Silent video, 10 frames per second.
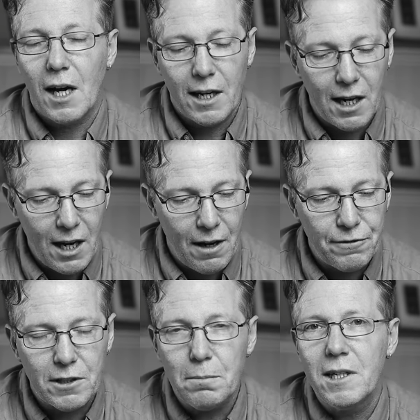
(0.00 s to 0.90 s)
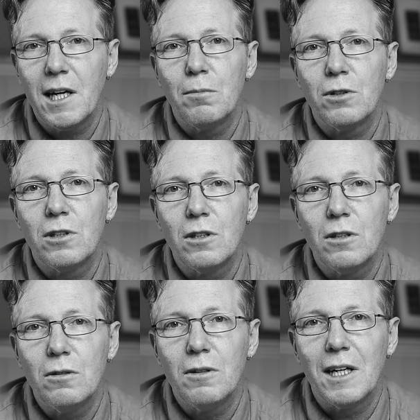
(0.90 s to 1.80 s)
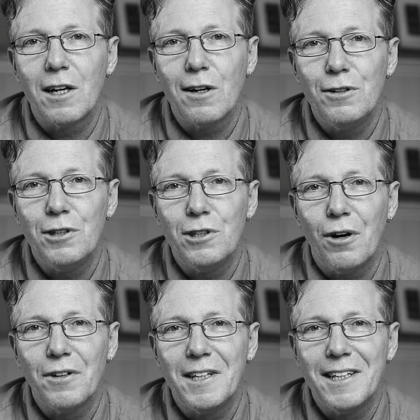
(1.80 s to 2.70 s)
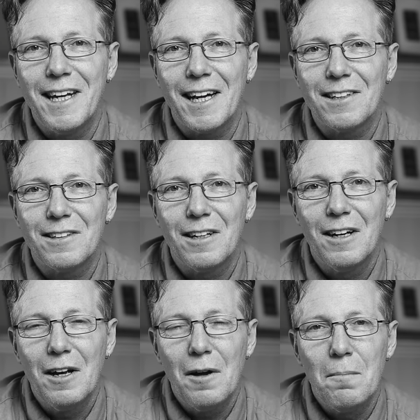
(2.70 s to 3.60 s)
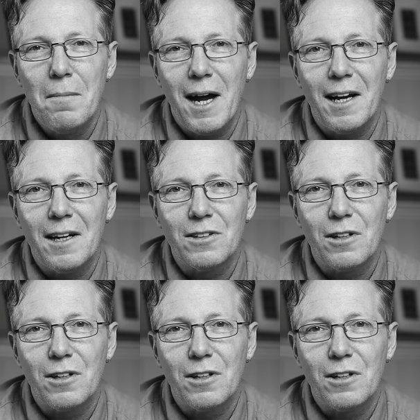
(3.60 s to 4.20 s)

I'd love to be able to include you on the next mailing.